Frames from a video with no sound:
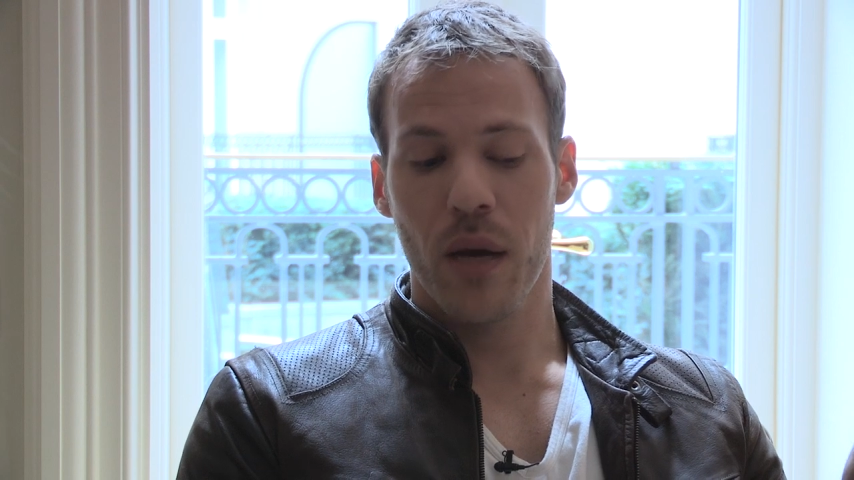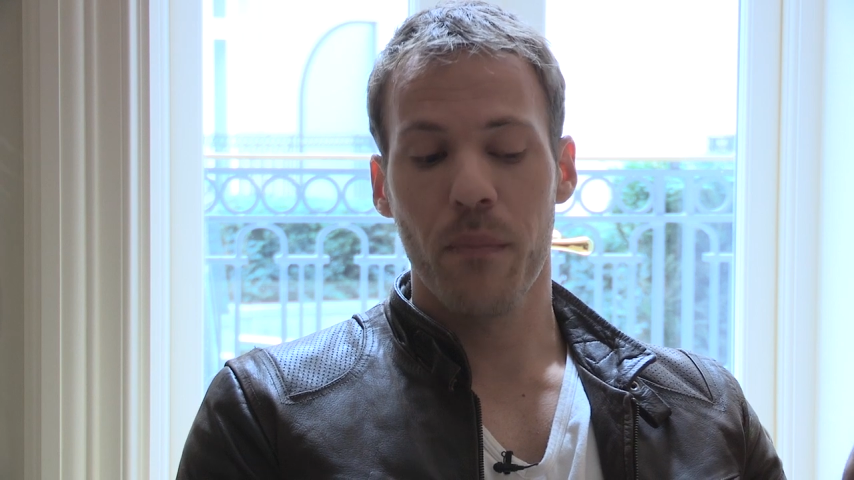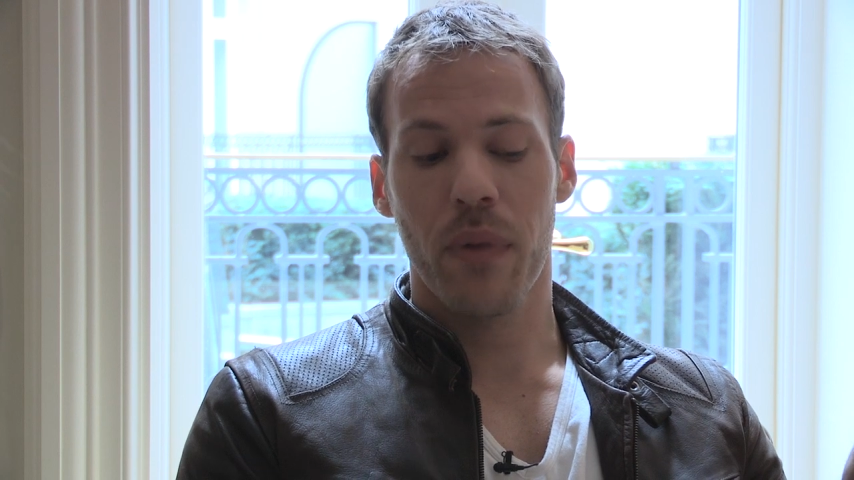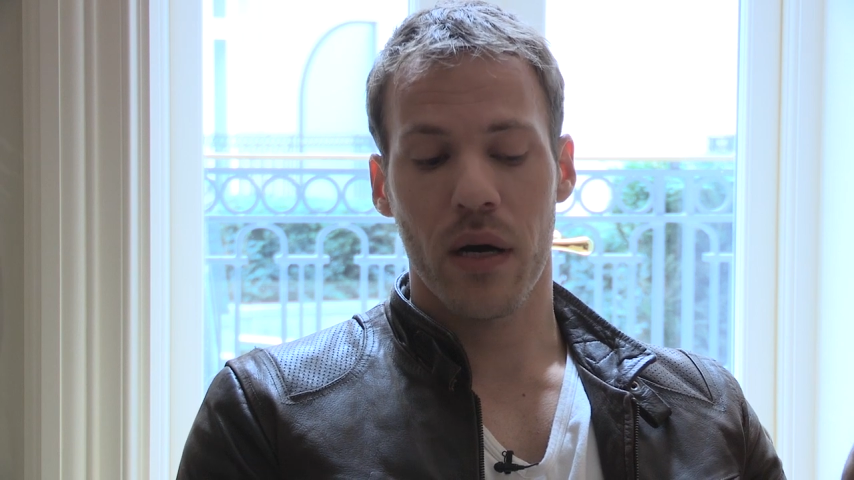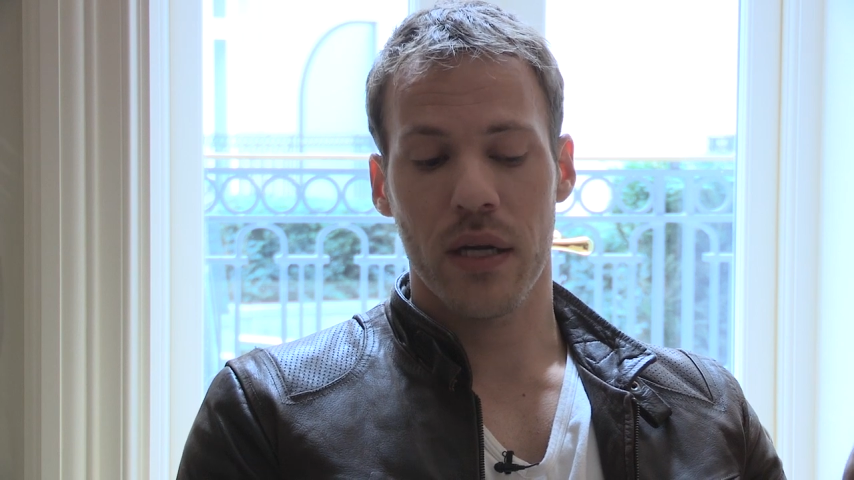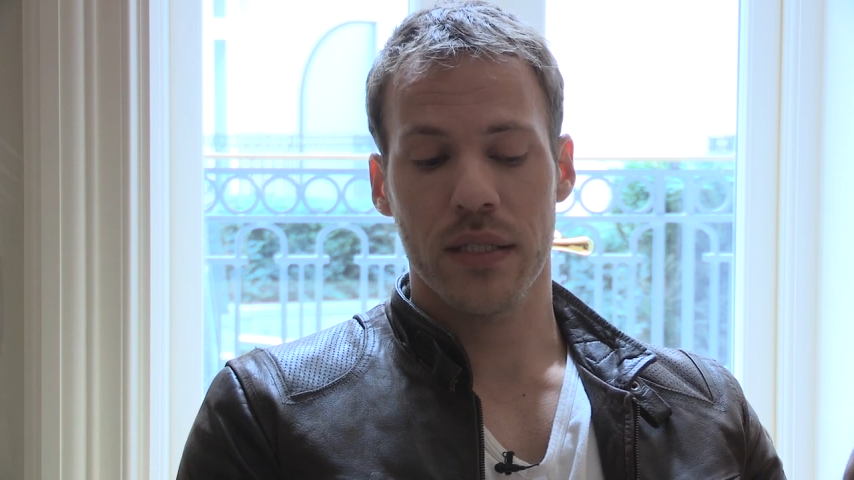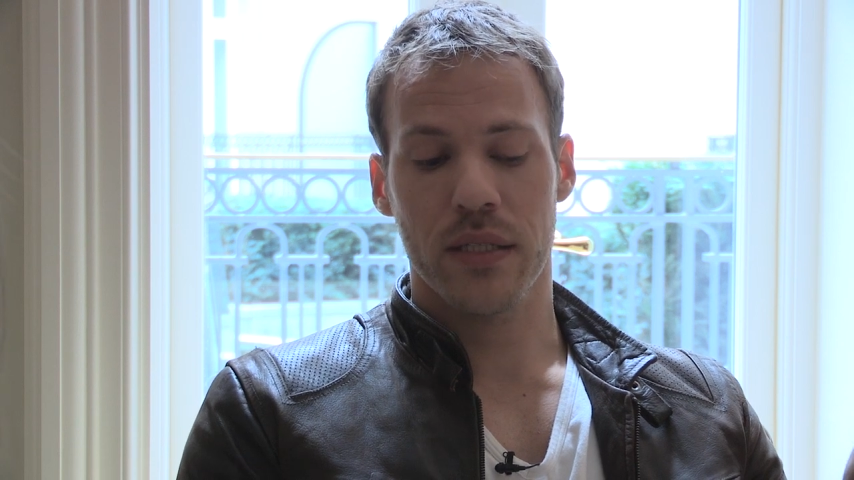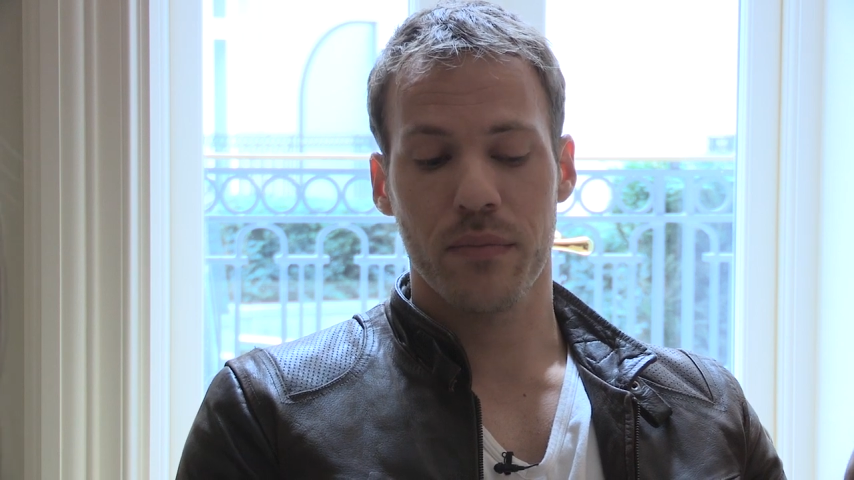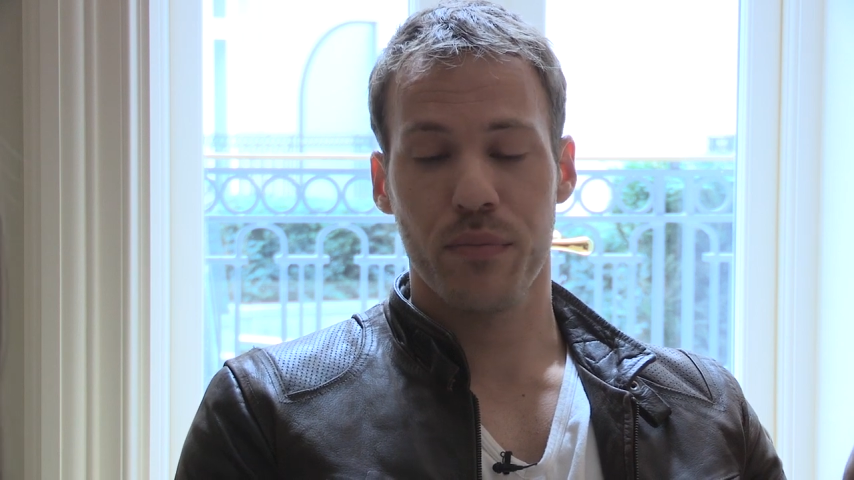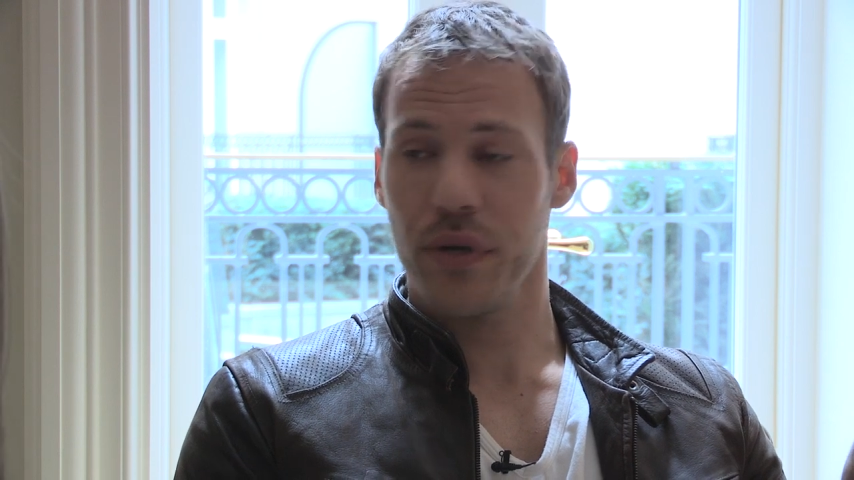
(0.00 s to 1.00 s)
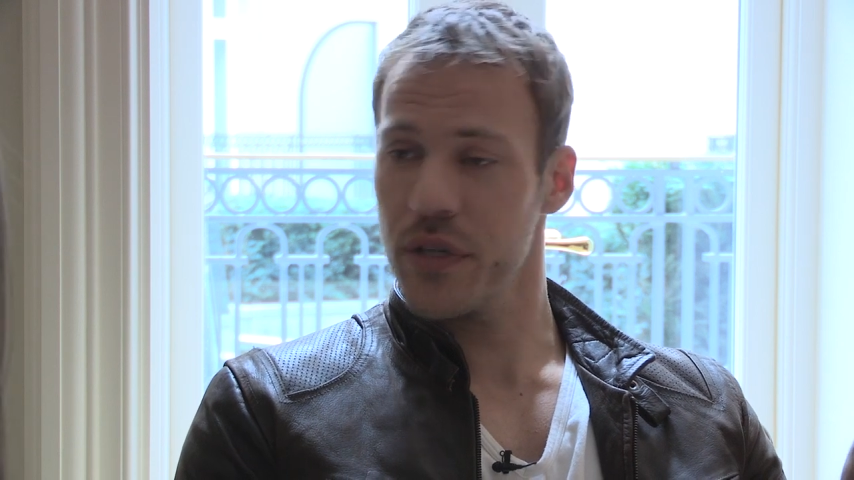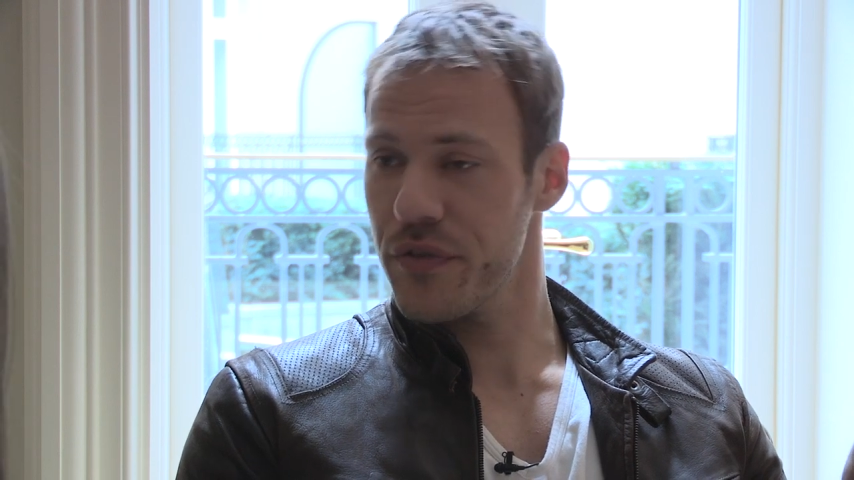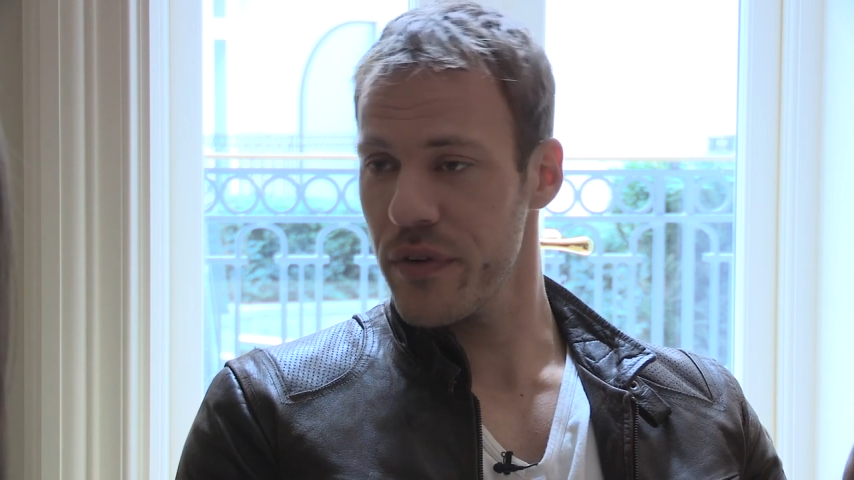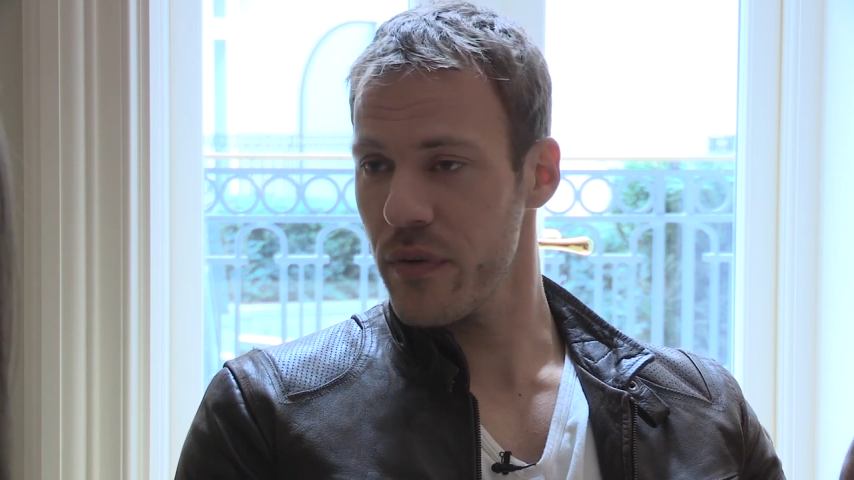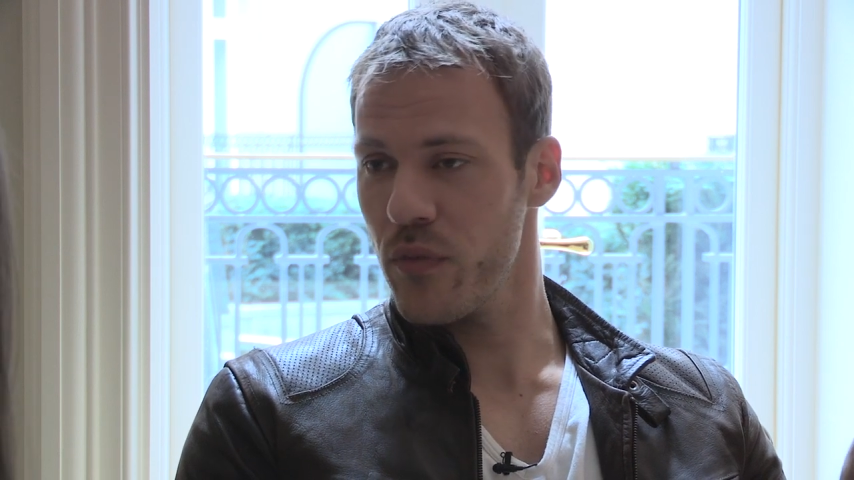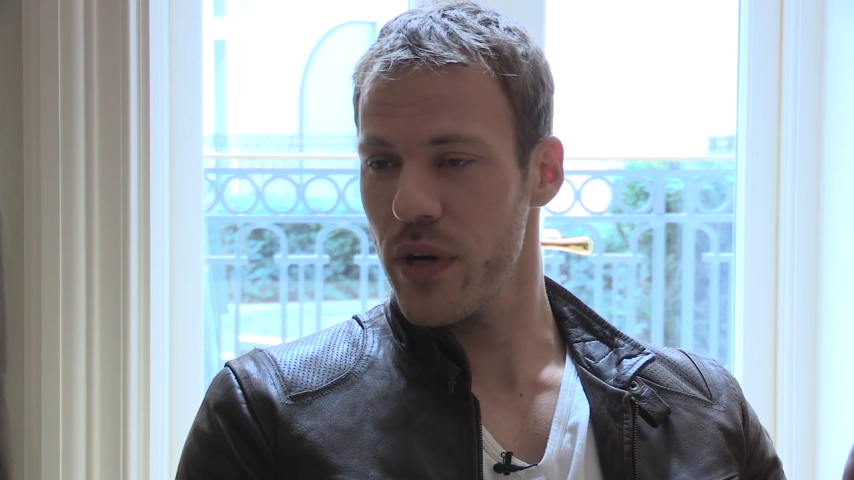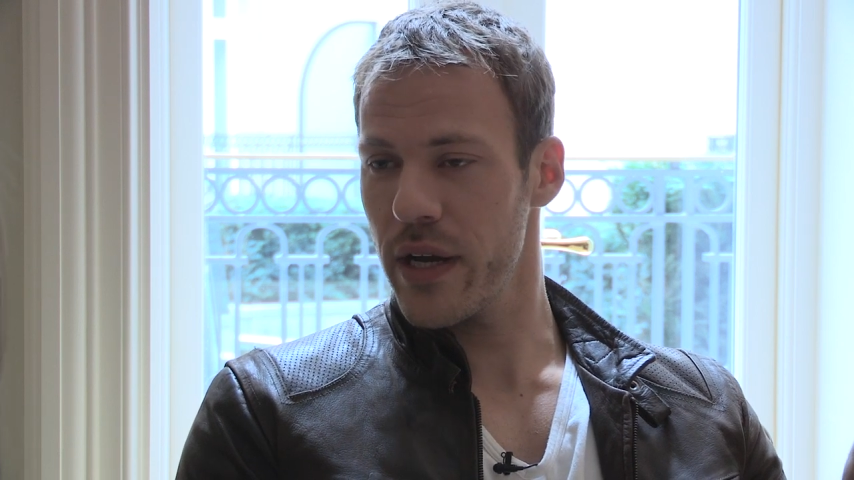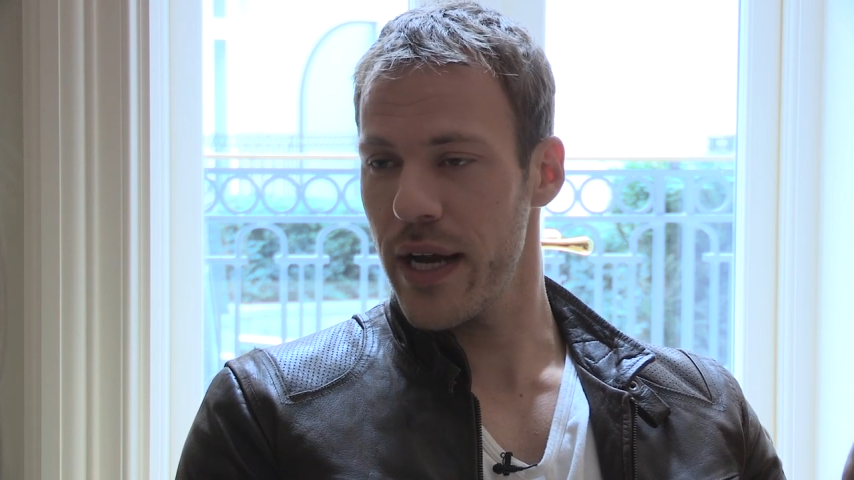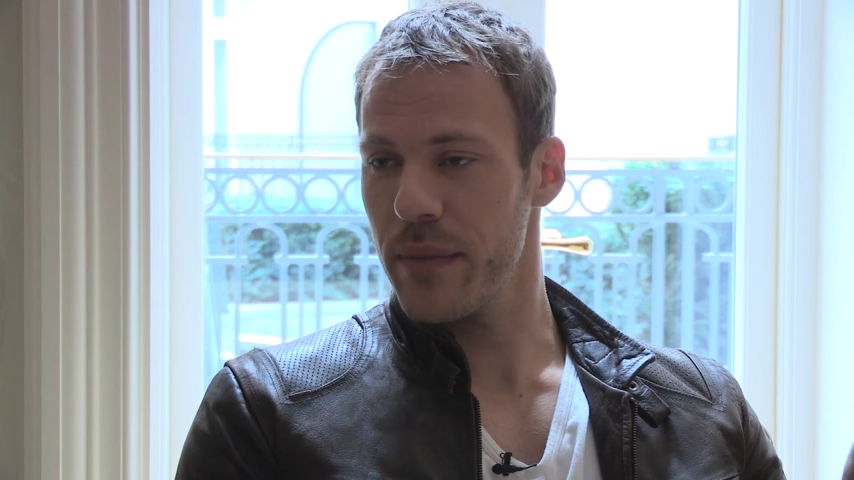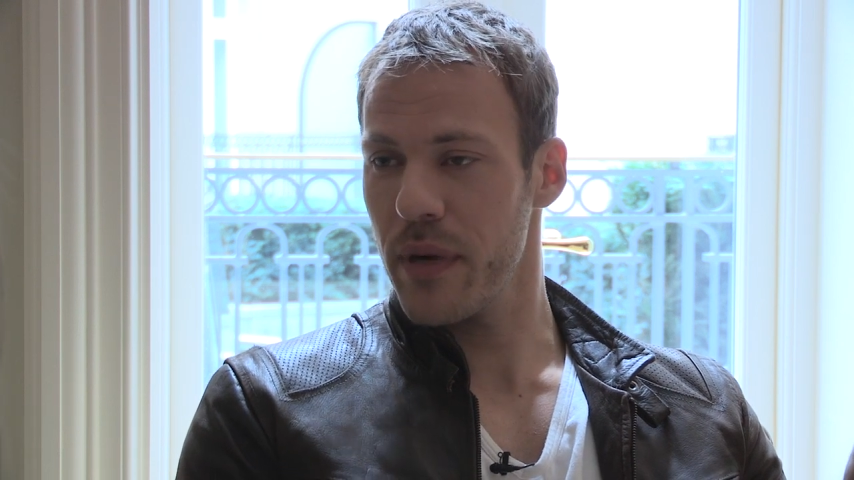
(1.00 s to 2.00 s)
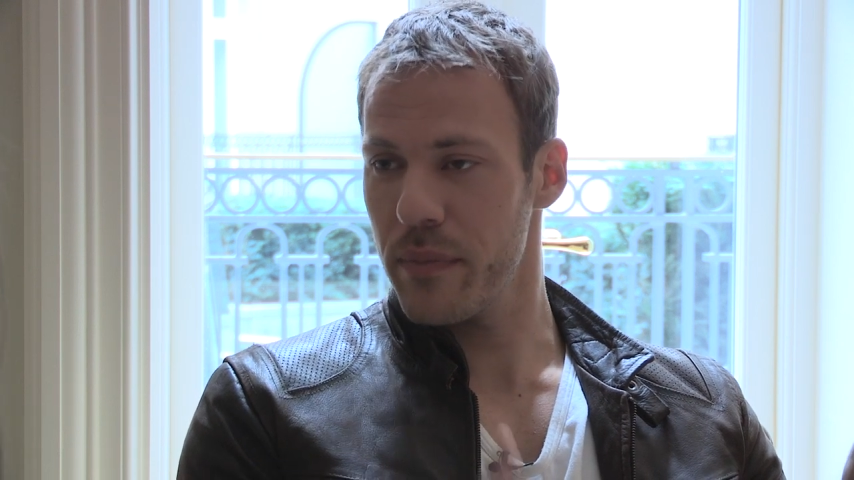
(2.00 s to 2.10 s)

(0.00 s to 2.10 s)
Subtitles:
But it's a British film where I had